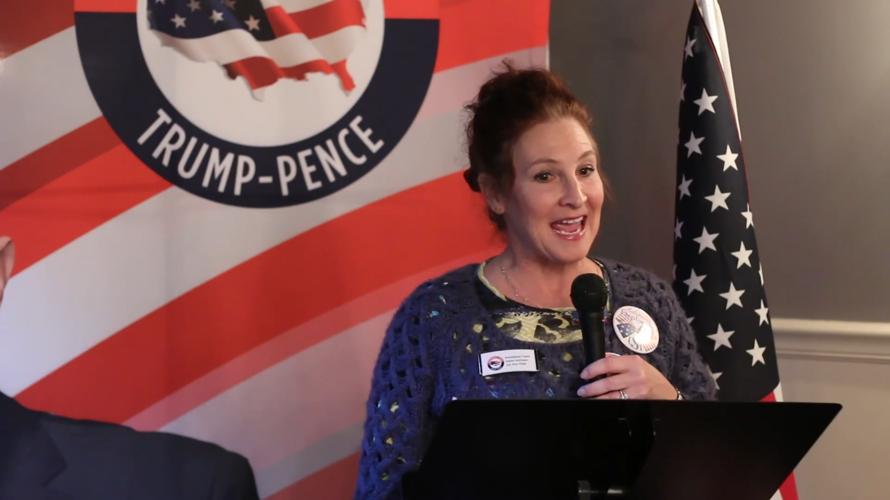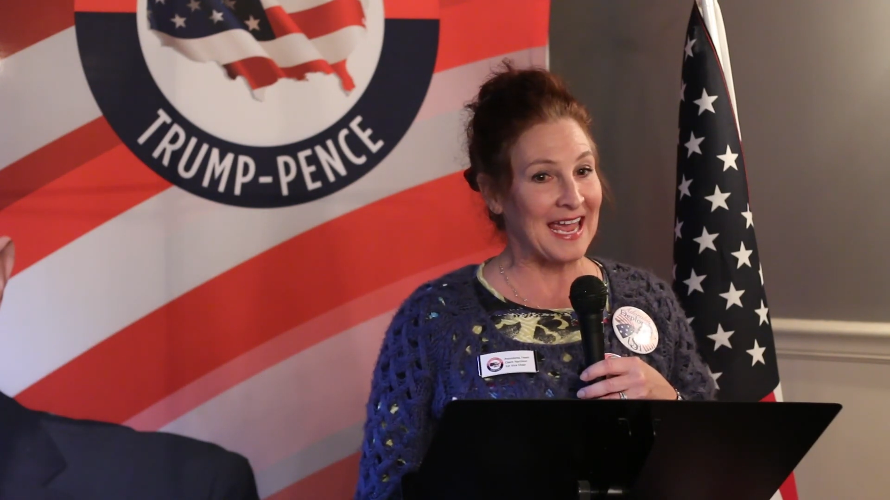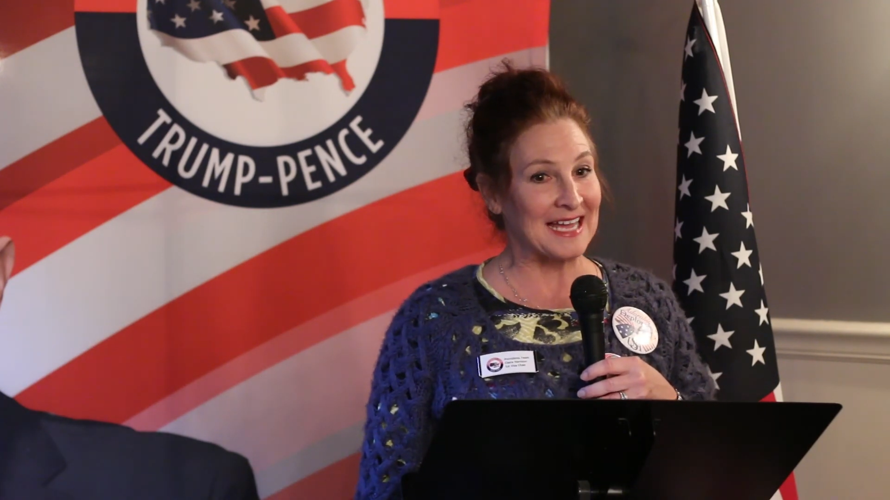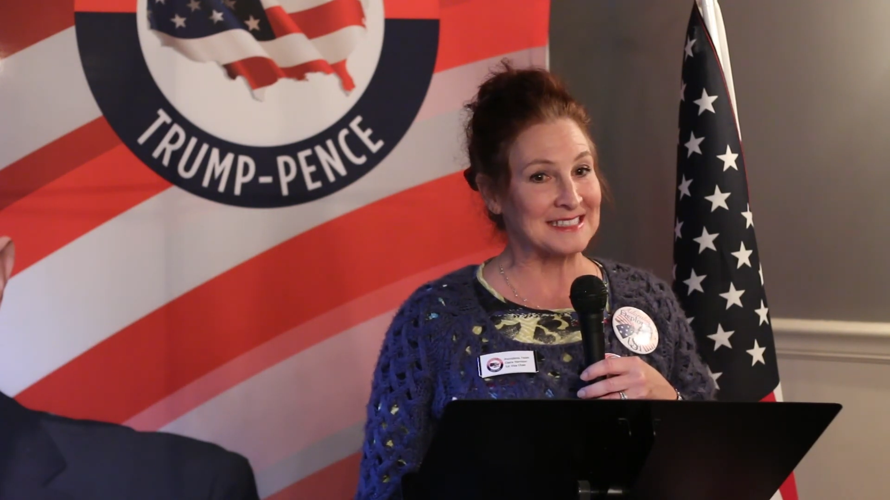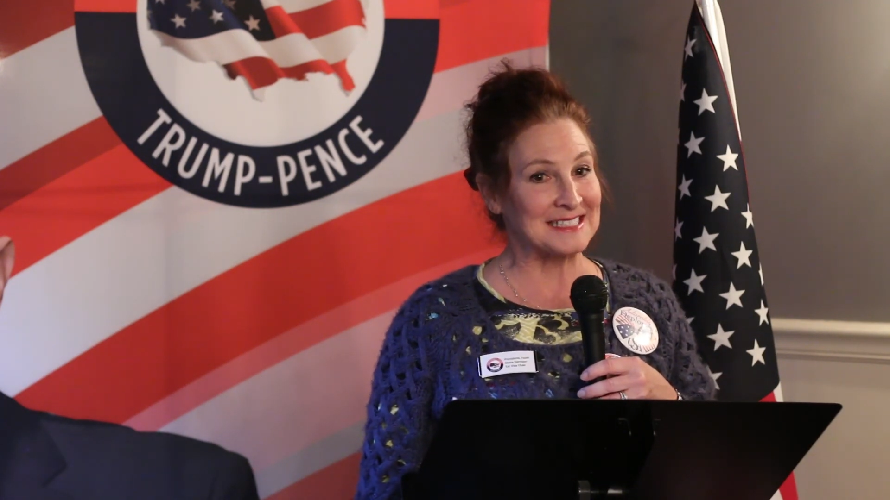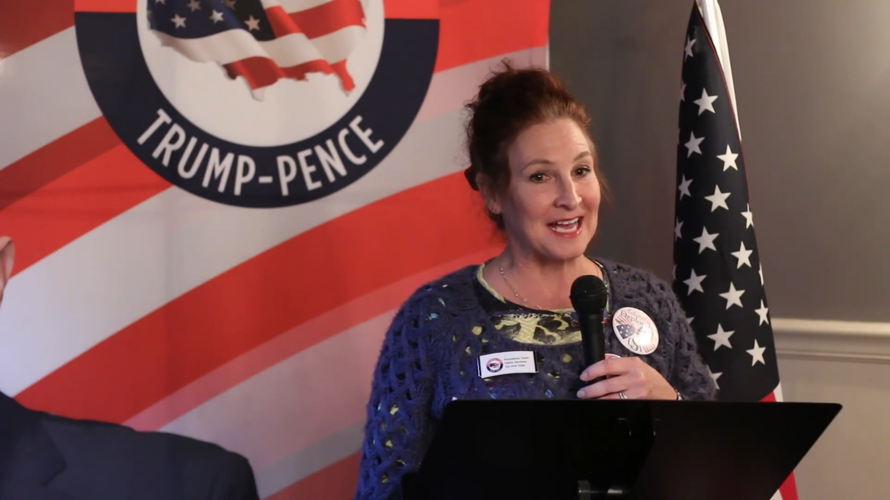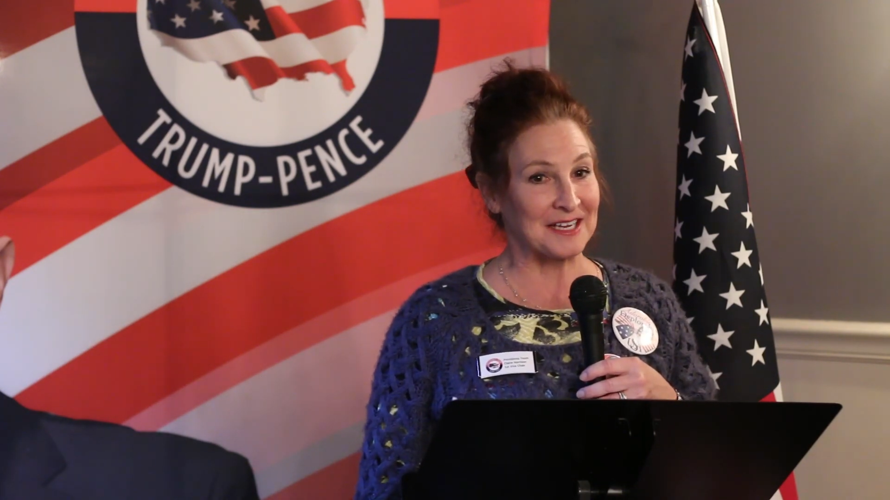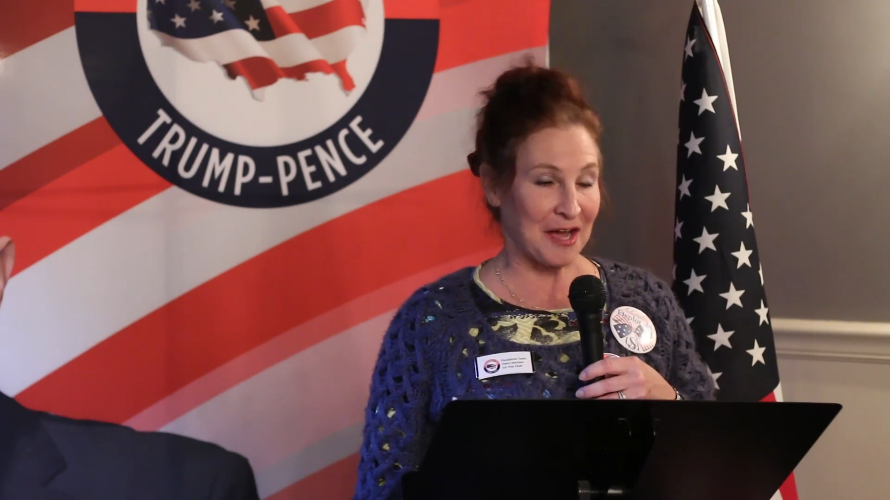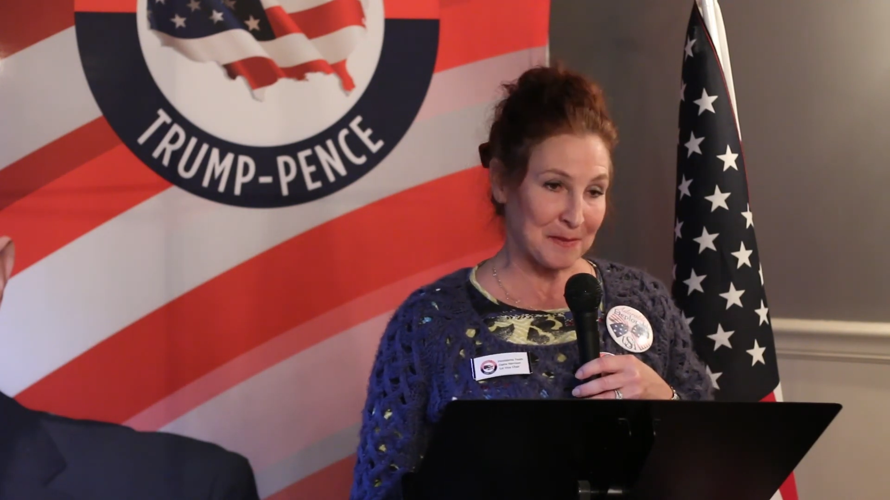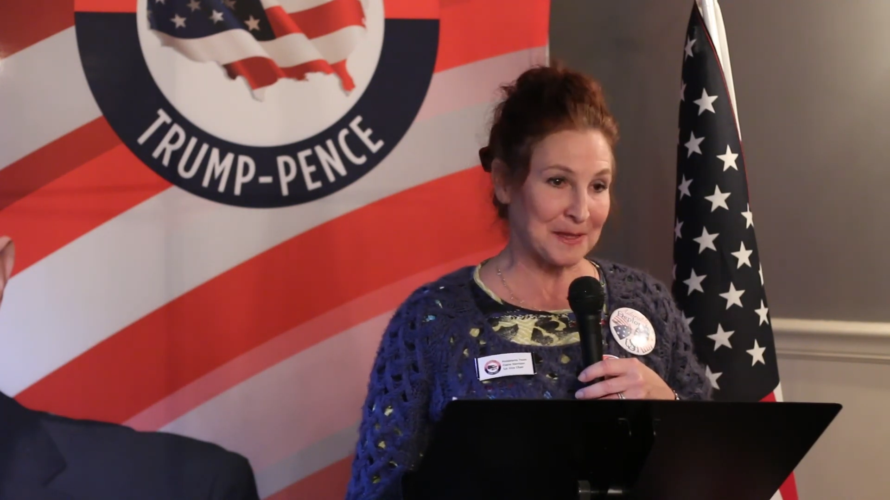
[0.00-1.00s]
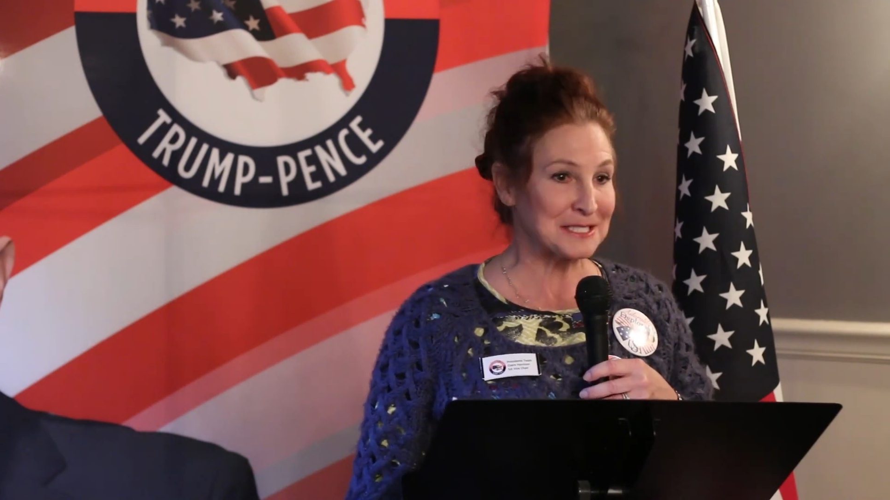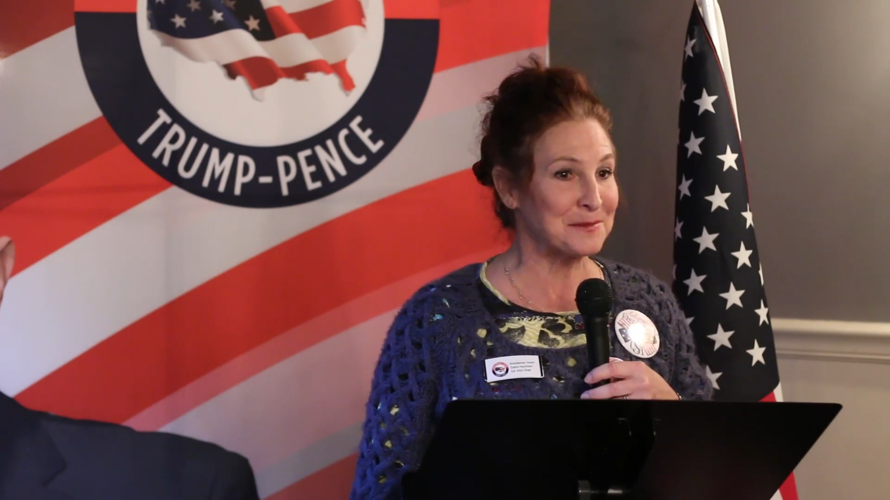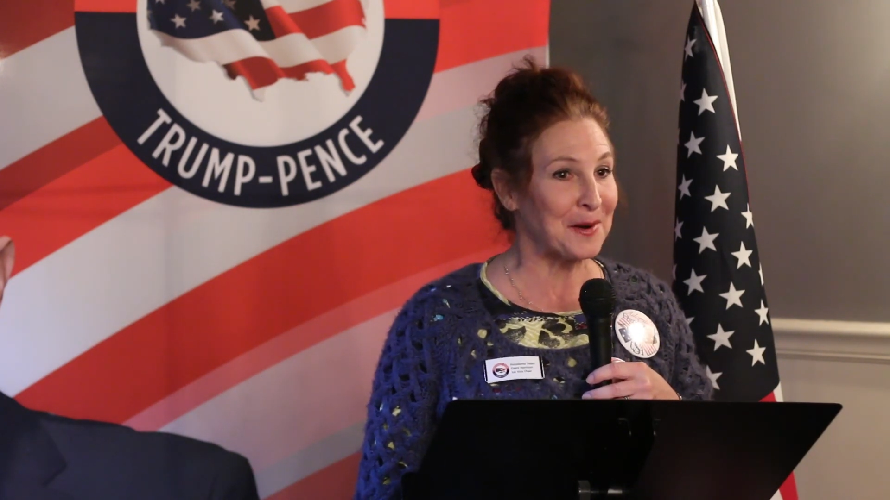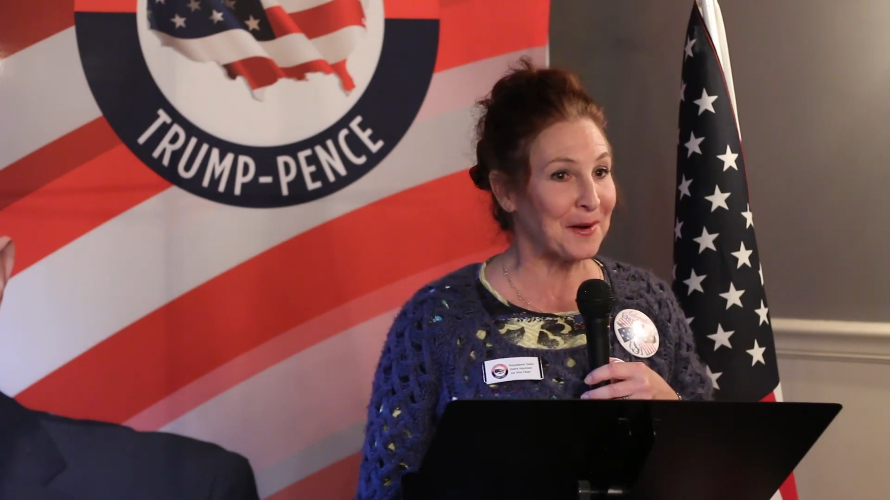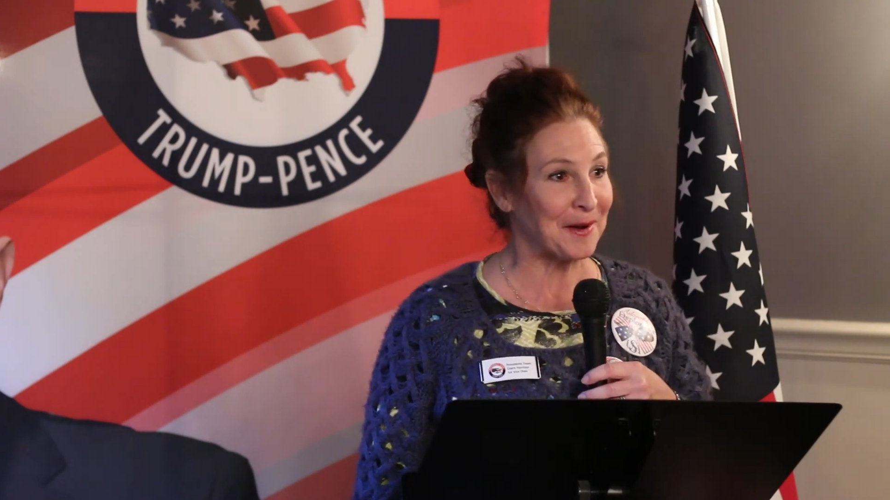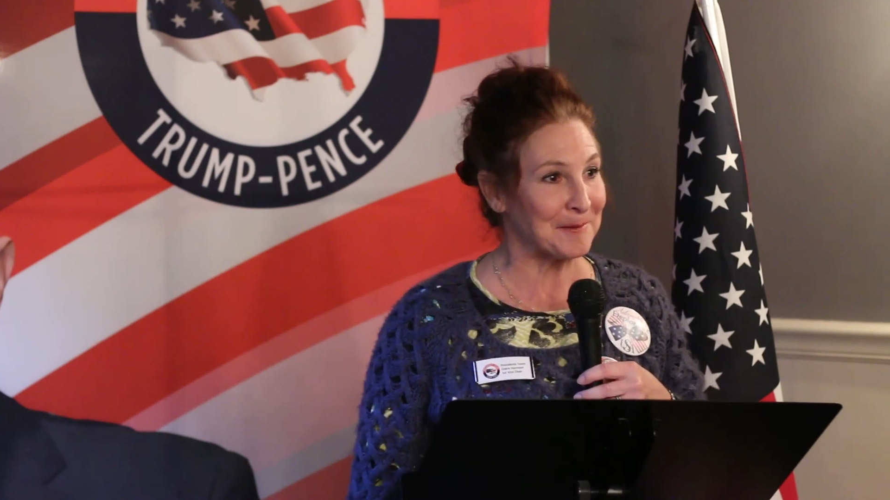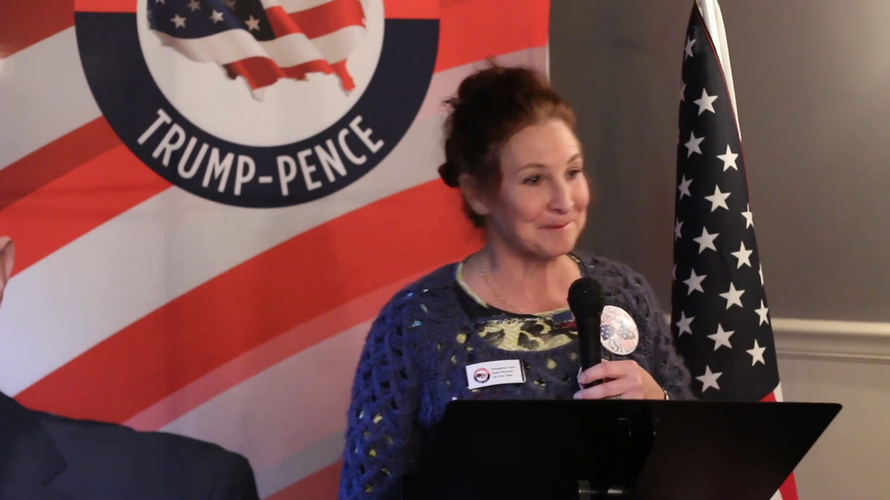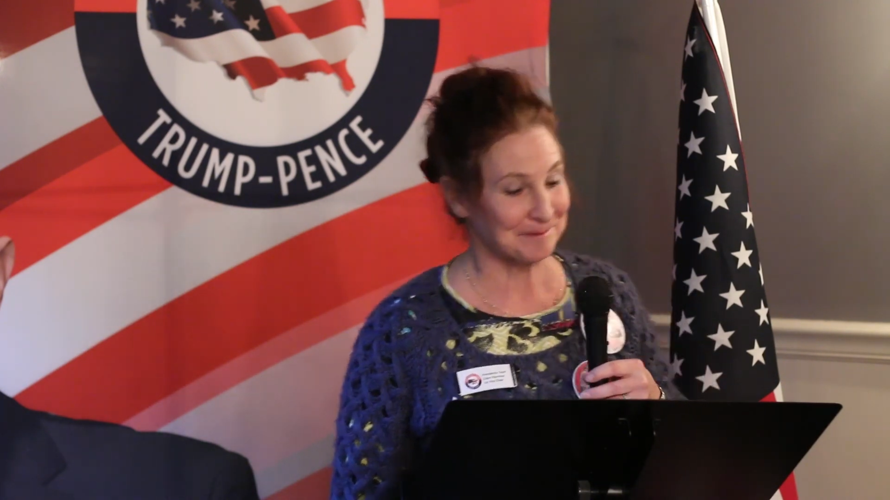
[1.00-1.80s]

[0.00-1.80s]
and God bless America.